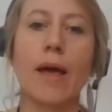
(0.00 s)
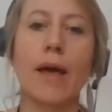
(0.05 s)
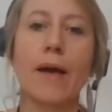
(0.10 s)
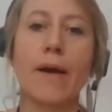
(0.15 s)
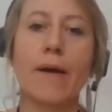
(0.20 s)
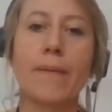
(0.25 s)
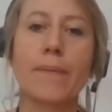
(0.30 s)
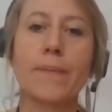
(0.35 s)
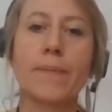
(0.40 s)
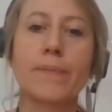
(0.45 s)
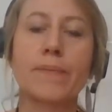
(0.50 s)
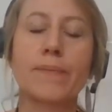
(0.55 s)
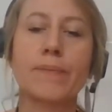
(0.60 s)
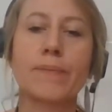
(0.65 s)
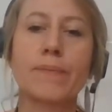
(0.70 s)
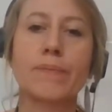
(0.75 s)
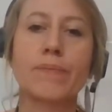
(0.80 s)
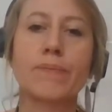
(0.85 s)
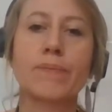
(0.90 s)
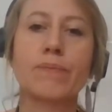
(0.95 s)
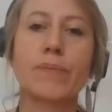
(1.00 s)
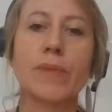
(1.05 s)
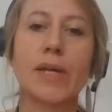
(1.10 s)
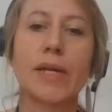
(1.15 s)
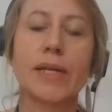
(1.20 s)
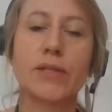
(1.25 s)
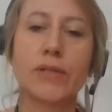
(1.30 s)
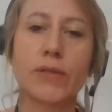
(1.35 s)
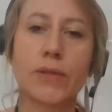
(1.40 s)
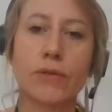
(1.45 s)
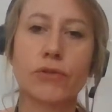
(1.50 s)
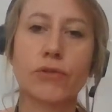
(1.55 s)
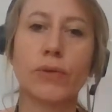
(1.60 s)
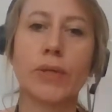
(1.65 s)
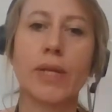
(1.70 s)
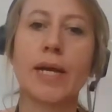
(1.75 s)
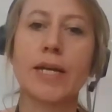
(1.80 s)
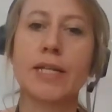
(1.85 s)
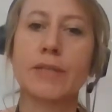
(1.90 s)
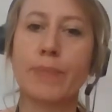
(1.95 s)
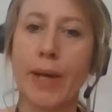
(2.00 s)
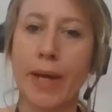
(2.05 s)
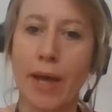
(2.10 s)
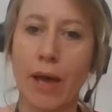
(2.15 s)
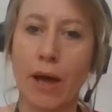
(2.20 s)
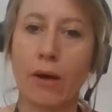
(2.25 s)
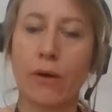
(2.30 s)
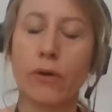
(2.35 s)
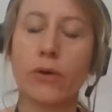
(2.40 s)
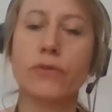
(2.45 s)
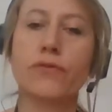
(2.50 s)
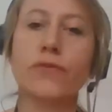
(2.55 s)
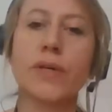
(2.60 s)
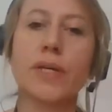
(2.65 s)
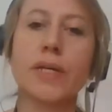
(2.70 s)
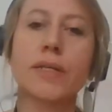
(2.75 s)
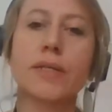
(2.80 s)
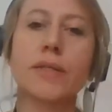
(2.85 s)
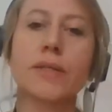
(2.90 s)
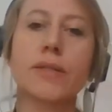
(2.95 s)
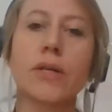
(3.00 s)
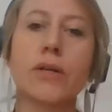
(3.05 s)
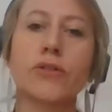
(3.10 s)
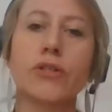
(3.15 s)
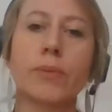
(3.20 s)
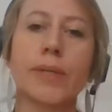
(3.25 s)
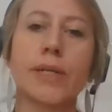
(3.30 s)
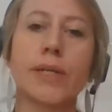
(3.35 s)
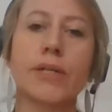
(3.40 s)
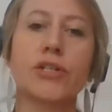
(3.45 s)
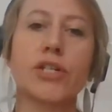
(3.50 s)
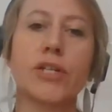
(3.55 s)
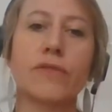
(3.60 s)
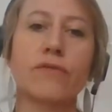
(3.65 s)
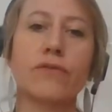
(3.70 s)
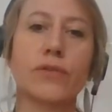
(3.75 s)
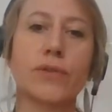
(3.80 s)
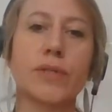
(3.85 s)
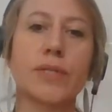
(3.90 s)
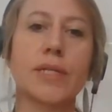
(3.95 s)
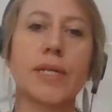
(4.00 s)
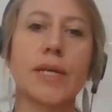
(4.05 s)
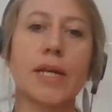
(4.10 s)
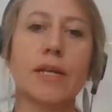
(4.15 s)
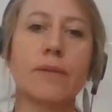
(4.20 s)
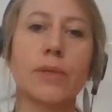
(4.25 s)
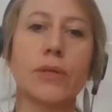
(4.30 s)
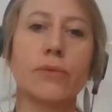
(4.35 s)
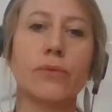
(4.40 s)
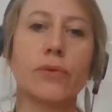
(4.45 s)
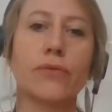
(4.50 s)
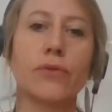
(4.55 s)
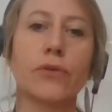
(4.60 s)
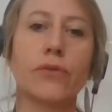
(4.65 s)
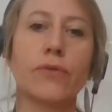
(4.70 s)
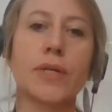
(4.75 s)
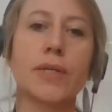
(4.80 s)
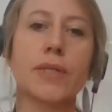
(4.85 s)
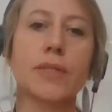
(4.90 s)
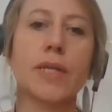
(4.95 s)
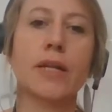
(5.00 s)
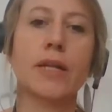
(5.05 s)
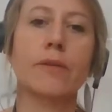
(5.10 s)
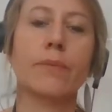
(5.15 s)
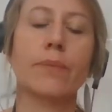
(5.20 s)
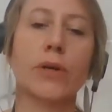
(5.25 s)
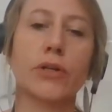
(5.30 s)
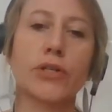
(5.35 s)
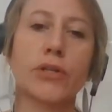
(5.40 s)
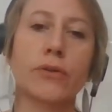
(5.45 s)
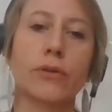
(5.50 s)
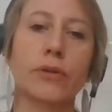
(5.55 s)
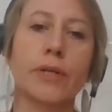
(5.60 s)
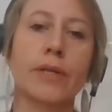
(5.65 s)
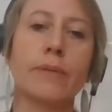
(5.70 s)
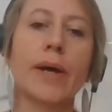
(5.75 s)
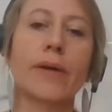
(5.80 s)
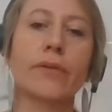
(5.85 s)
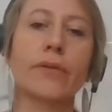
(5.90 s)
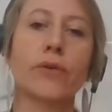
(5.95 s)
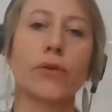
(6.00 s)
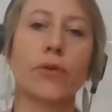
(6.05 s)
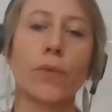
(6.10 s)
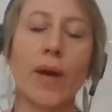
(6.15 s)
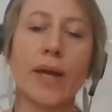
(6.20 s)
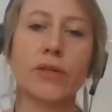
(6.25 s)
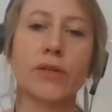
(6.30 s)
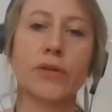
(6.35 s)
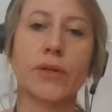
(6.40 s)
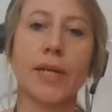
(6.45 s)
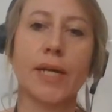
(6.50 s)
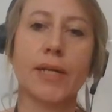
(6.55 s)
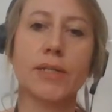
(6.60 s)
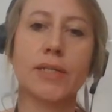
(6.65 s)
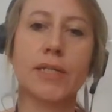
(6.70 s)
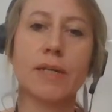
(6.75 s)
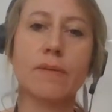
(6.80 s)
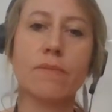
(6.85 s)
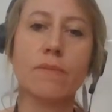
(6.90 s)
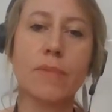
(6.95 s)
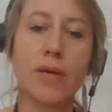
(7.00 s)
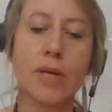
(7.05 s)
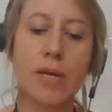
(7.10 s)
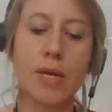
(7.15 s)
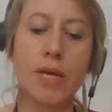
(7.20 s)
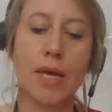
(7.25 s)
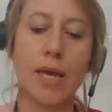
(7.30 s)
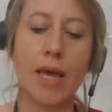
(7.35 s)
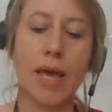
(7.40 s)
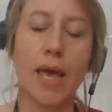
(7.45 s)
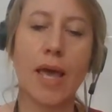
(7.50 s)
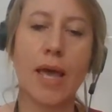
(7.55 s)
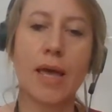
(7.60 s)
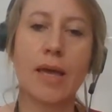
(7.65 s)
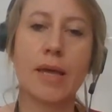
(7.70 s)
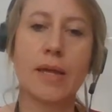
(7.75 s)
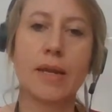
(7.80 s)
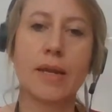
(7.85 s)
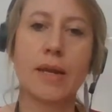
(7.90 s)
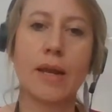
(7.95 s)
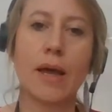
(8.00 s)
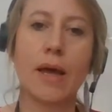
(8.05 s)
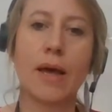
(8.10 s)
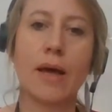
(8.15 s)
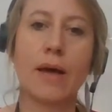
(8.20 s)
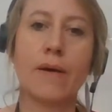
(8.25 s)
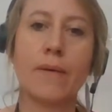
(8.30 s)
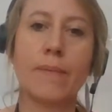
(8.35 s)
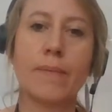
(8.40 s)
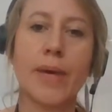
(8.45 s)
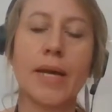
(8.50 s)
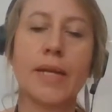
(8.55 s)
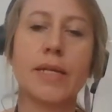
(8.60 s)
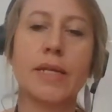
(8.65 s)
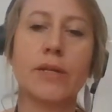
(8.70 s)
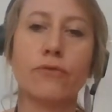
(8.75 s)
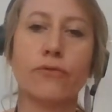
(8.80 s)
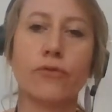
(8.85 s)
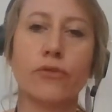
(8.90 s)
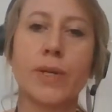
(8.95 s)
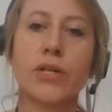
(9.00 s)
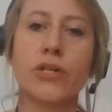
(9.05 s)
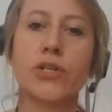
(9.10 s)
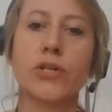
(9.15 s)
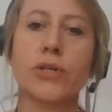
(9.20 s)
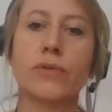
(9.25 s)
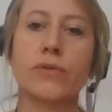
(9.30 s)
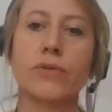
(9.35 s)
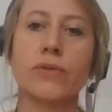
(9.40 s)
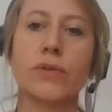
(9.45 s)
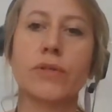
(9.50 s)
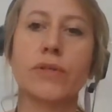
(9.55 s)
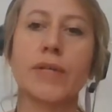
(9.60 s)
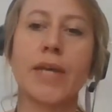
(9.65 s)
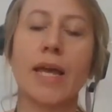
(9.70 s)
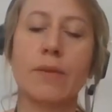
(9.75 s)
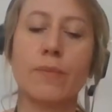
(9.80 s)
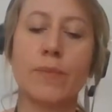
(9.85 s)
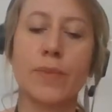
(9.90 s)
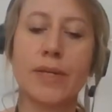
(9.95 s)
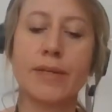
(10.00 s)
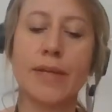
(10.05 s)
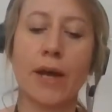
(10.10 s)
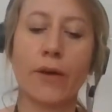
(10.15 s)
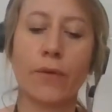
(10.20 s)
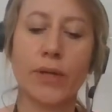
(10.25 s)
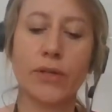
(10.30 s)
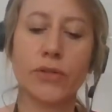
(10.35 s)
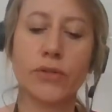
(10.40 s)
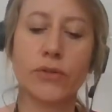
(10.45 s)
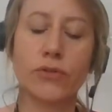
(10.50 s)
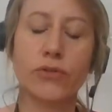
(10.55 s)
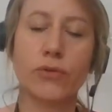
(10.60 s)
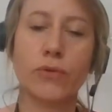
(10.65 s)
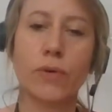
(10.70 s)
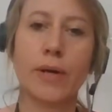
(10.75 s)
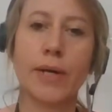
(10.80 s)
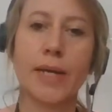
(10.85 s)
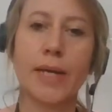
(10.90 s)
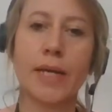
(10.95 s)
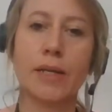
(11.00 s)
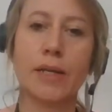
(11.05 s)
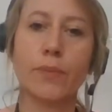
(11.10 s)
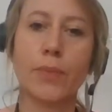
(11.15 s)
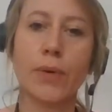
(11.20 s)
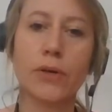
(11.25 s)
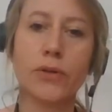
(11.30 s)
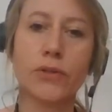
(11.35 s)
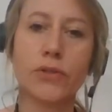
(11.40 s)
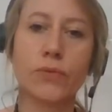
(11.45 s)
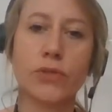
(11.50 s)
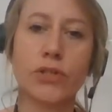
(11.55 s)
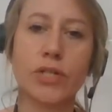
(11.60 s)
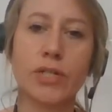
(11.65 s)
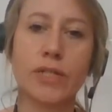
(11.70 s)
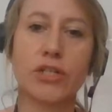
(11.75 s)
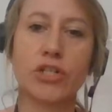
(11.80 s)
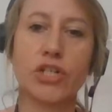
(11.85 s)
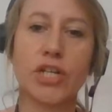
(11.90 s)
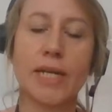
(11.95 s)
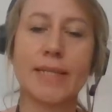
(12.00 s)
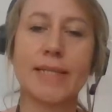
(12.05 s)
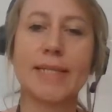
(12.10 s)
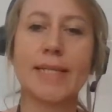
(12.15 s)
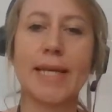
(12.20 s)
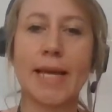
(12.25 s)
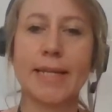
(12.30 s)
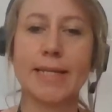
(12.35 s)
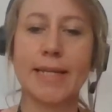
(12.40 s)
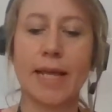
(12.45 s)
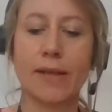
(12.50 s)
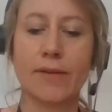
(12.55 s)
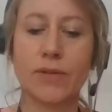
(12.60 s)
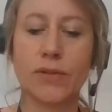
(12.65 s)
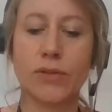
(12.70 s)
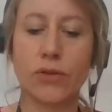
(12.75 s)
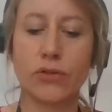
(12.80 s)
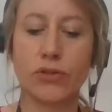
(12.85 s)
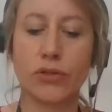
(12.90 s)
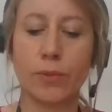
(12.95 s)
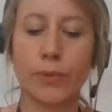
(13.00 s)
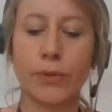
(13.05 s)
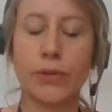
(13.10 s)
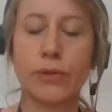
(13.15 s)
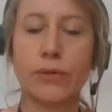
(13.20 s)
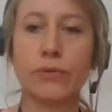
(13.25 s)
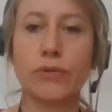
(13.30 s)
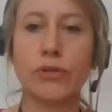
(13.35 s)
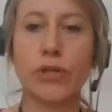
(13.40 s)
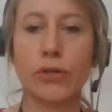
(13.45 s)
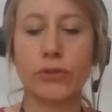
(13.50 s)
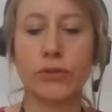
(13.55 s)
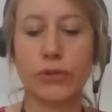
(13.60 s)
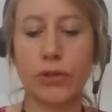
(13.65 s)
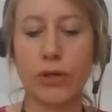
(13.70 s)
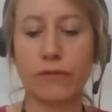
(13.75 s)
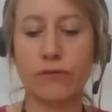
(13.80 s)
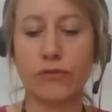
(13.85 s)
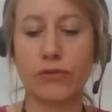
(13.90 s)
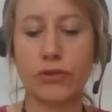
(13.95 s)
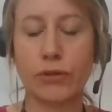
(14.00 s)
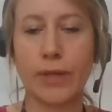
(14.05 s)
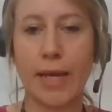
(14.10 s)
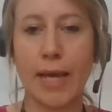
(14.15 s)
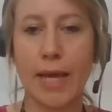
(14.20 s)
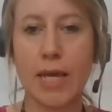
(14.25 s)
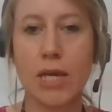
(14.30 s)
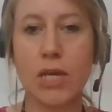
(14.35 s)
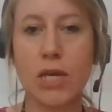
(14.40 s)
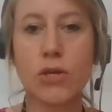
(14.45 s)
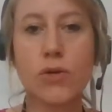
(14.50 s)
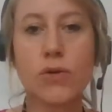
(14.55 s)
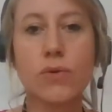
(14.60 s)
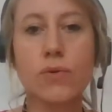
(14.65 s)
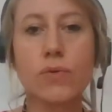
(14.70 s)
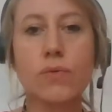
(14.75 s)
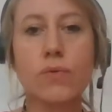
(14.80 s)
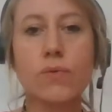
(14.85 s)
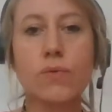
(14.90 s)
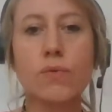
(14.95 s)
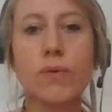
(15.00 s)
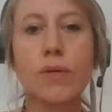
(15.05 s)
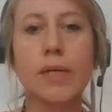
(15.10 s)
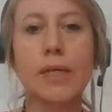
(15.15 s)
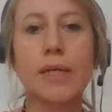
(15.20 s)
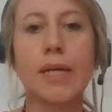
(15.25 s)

It's centralized by our office, the W Chief Nursing and Midwifery, and particularly by the GradConnect team. And any informations can be directed to our inbox, which is gnc@health.w.gov.au.